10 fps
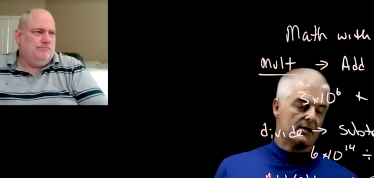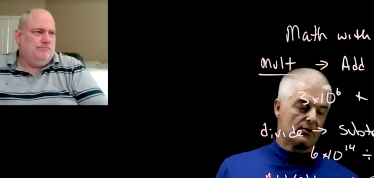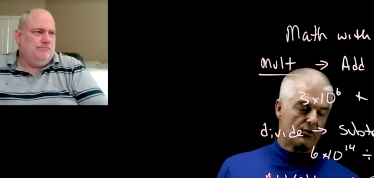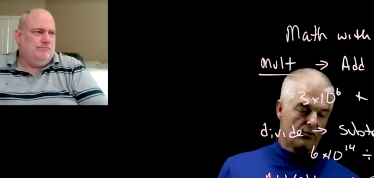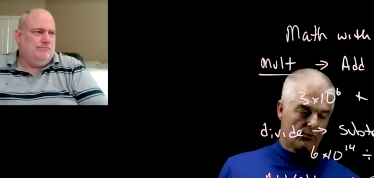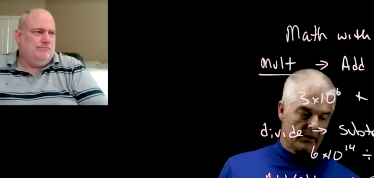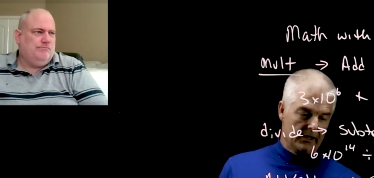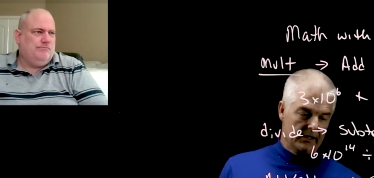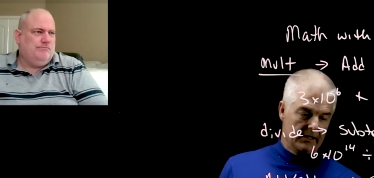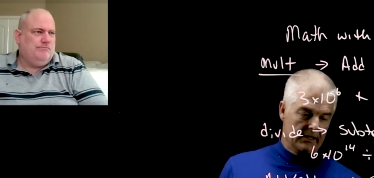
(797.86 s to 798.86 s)

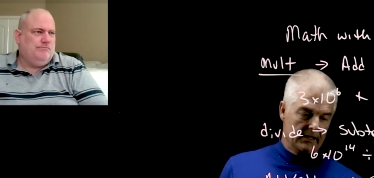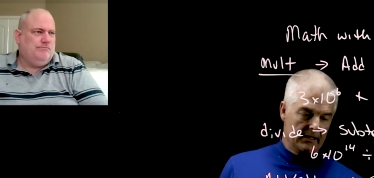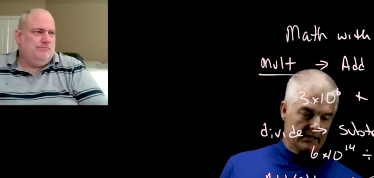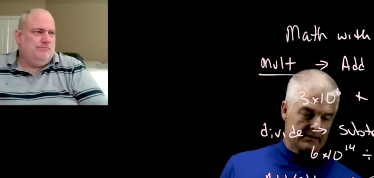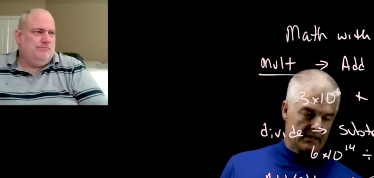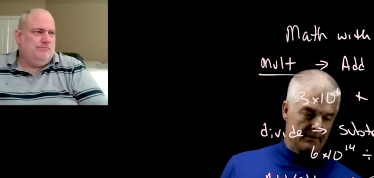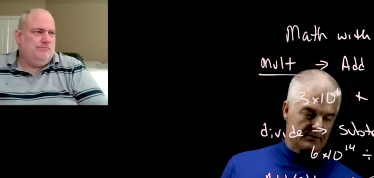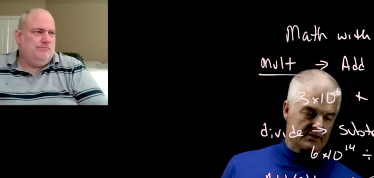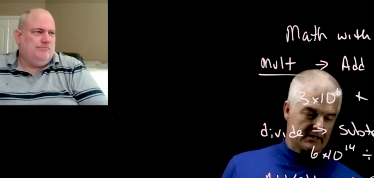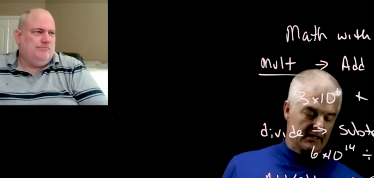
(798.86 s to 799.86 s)
Speaker 1: 3
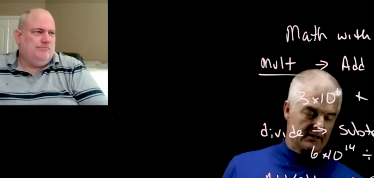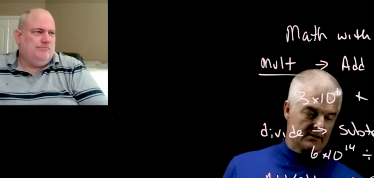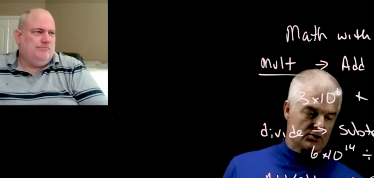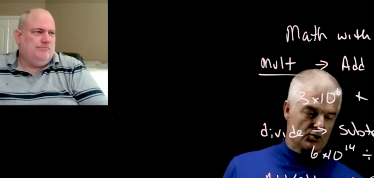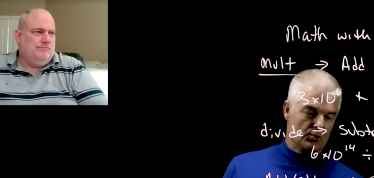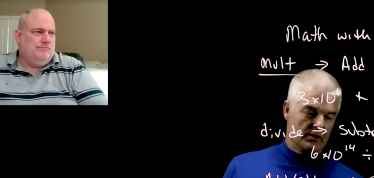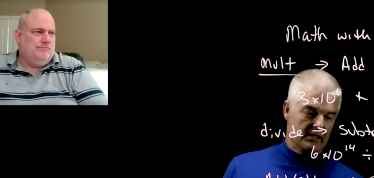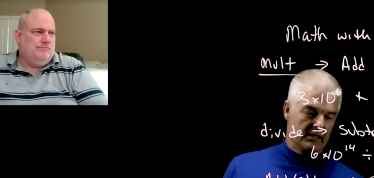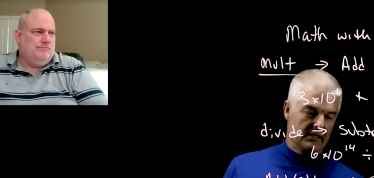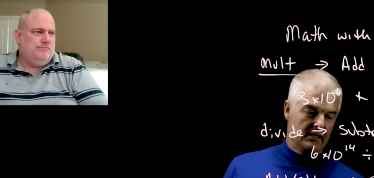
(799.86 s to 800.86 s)
times 10 to
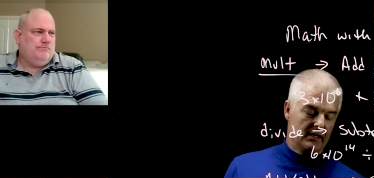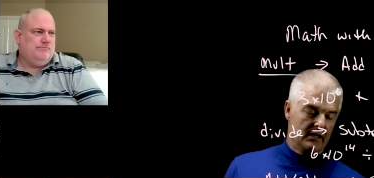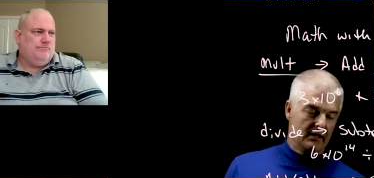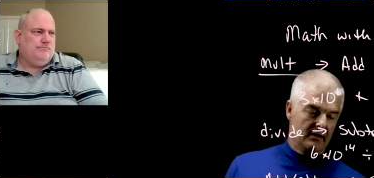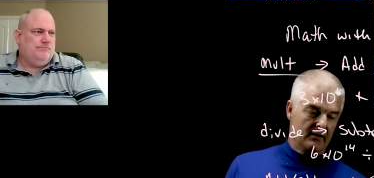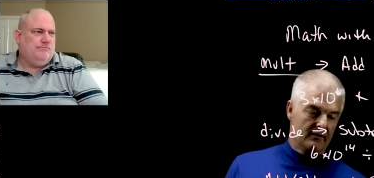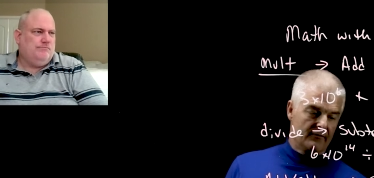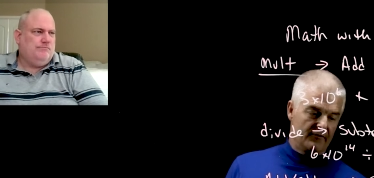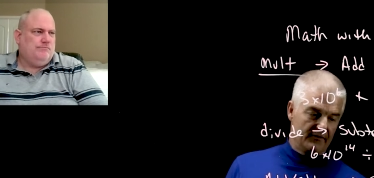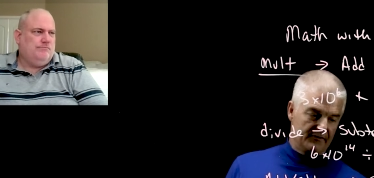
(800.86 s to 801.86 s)
the
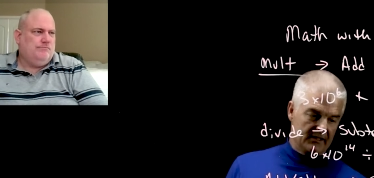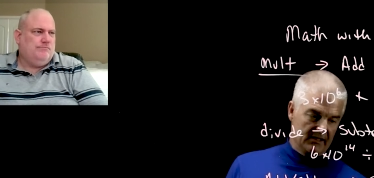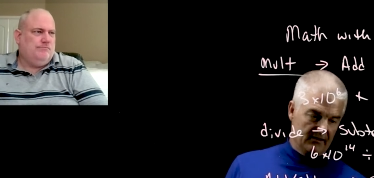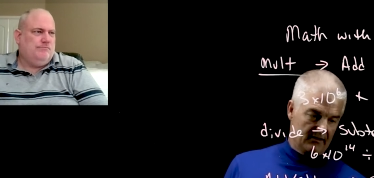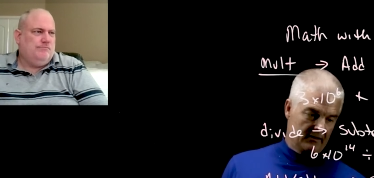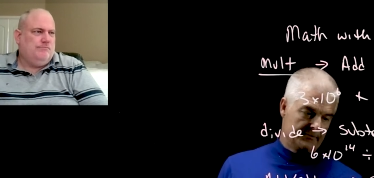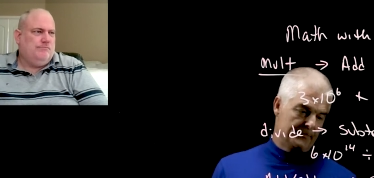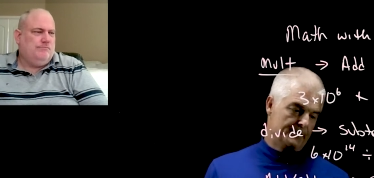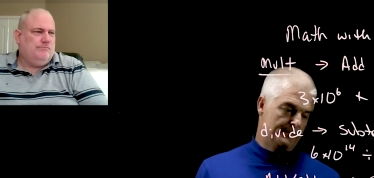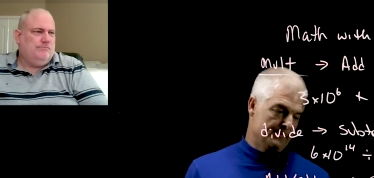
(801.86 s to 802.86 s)
15th.
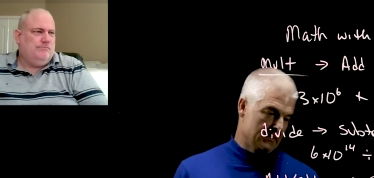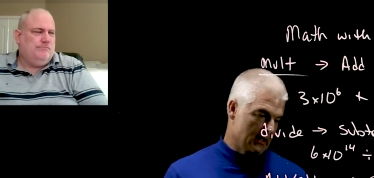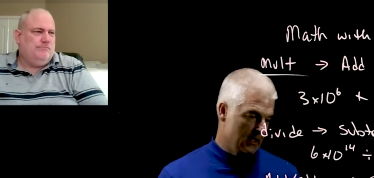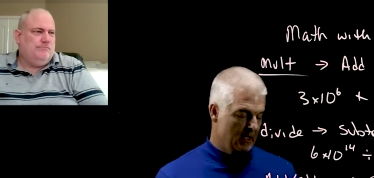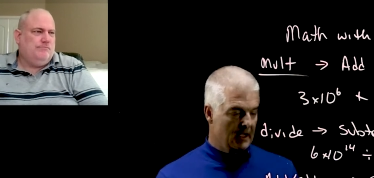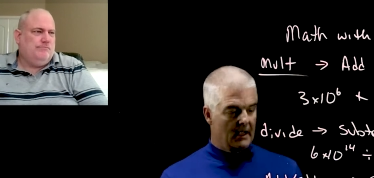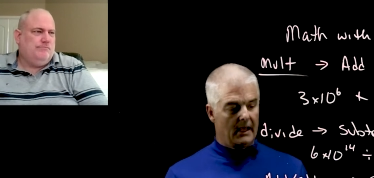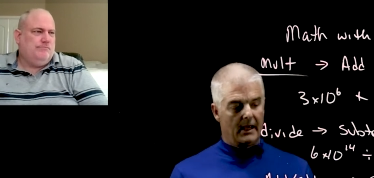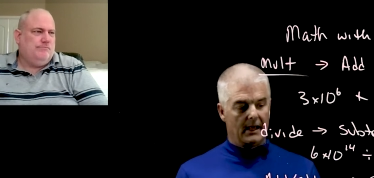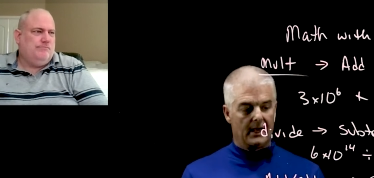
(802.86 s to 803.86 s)

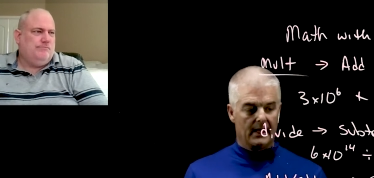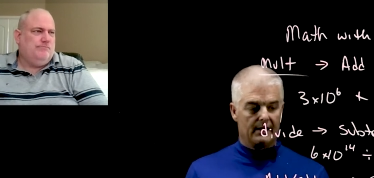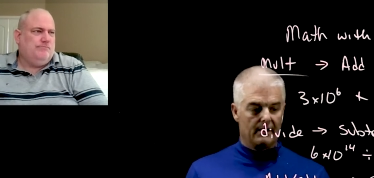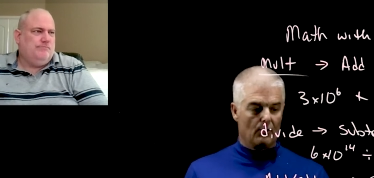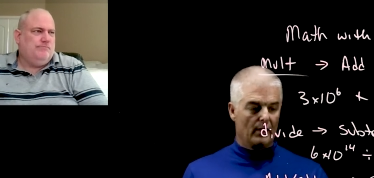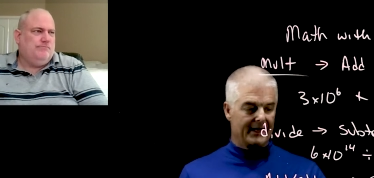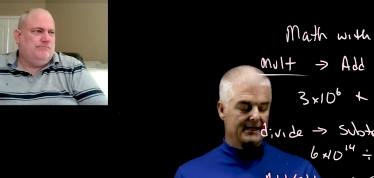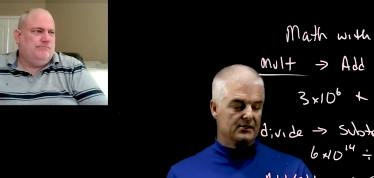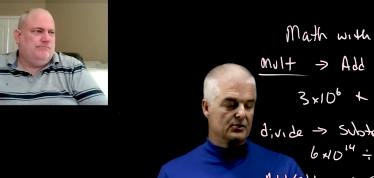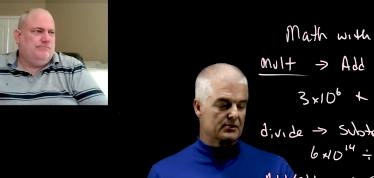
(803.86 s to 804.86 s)
And what I need
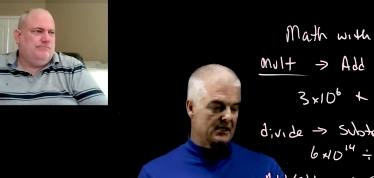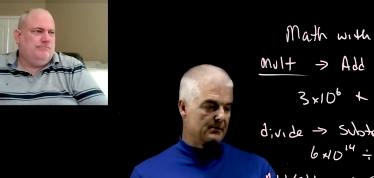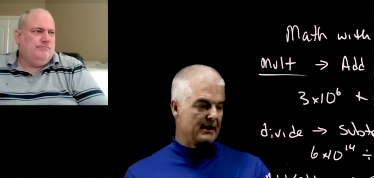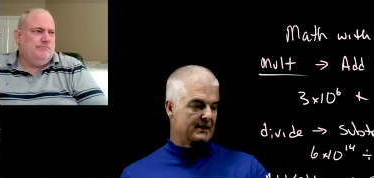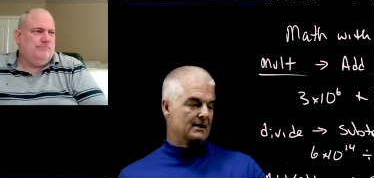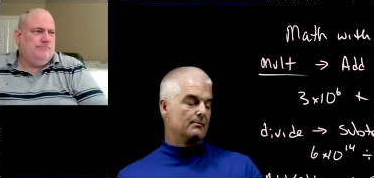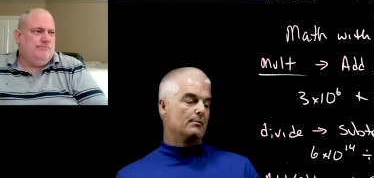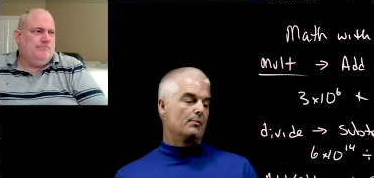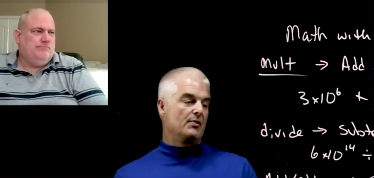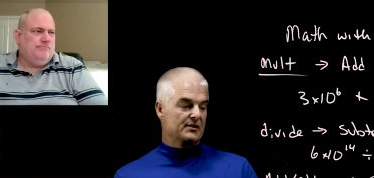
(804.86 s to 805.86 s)
to do is I need to make
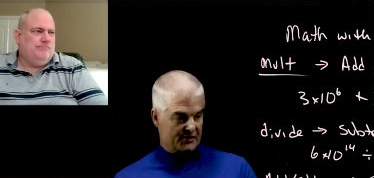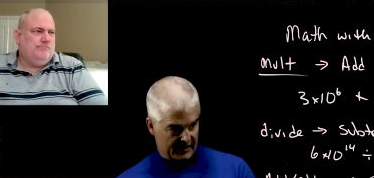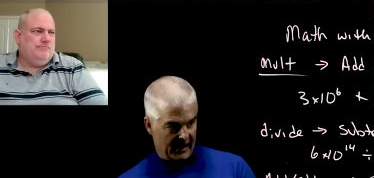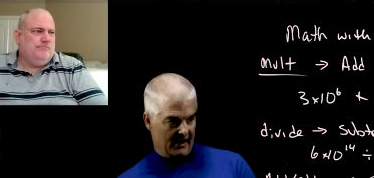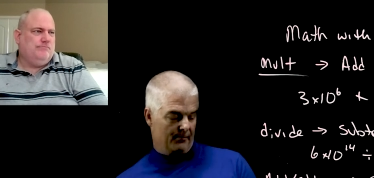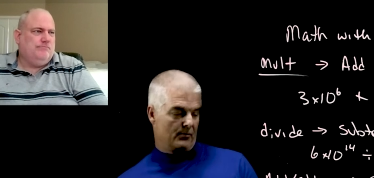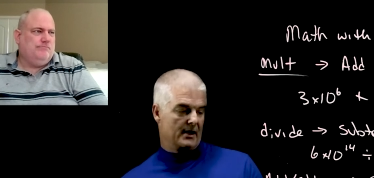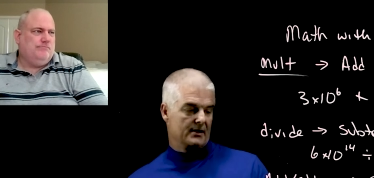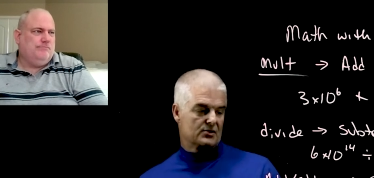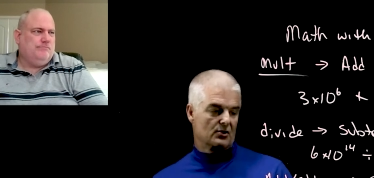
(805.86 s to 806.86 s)
them the same,
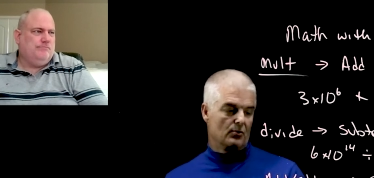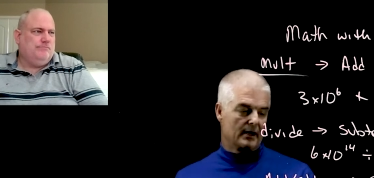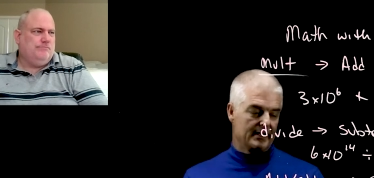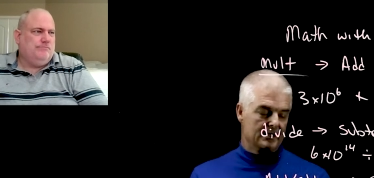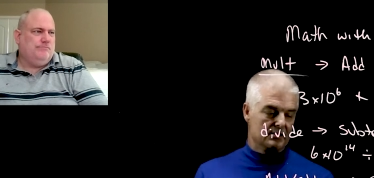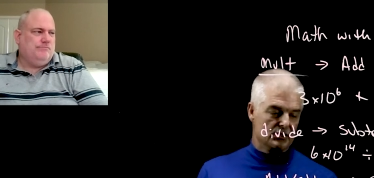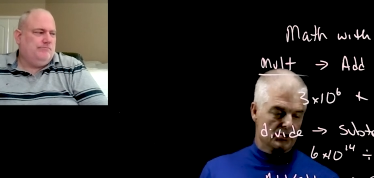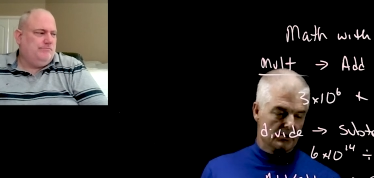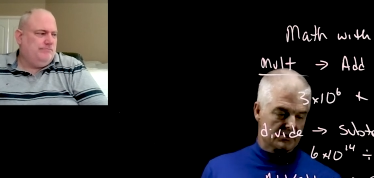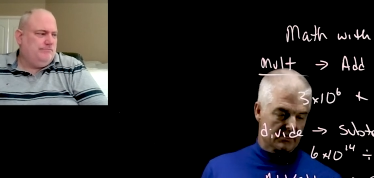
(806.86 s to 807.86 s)
right? So what I need to
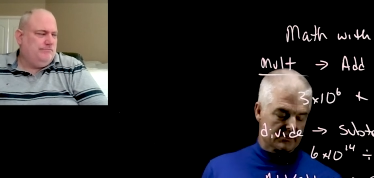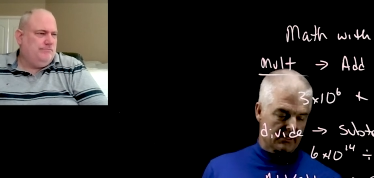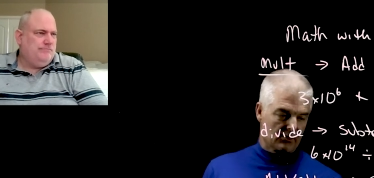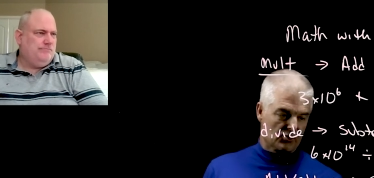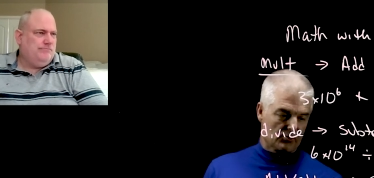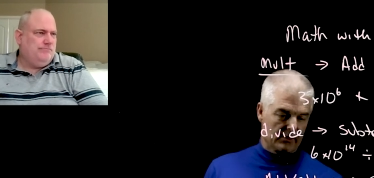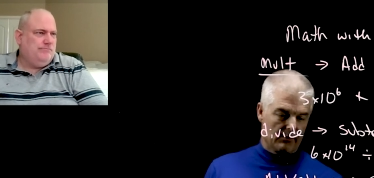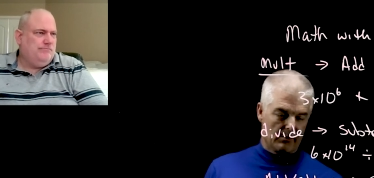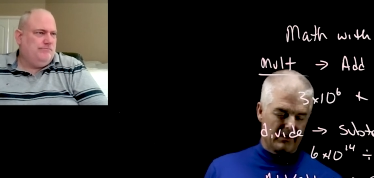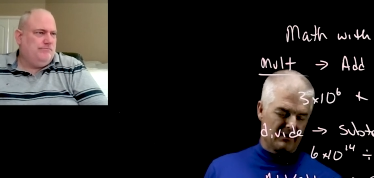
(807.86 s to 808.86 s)
do is, let's say there's three, I
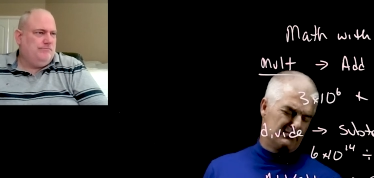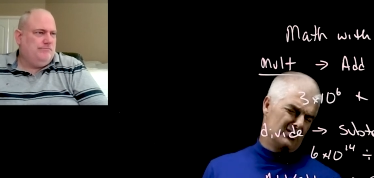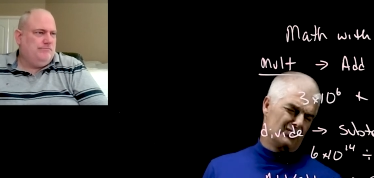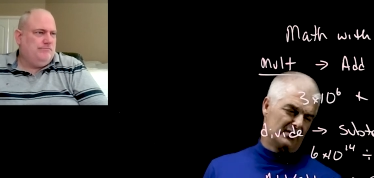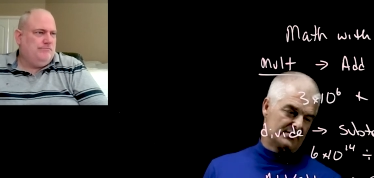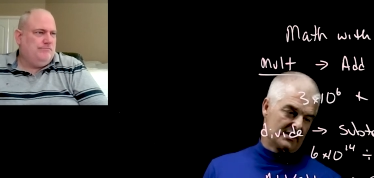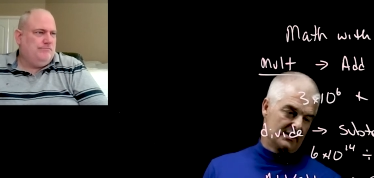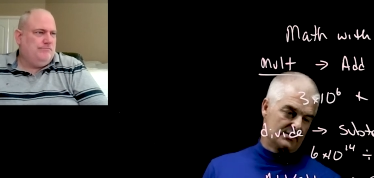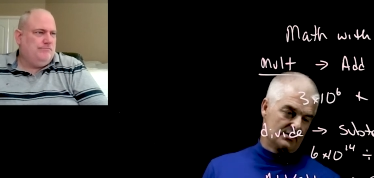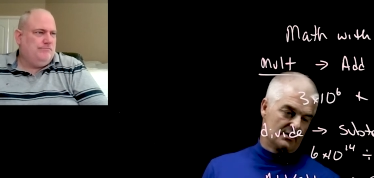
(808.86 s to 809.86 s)
want to make them both, let's say,
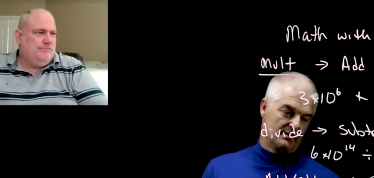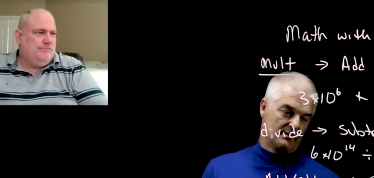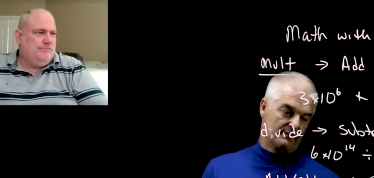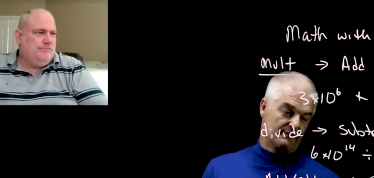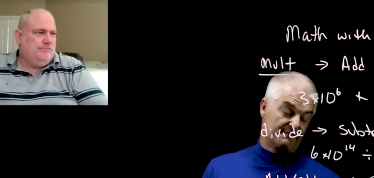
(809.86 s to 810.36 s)
to the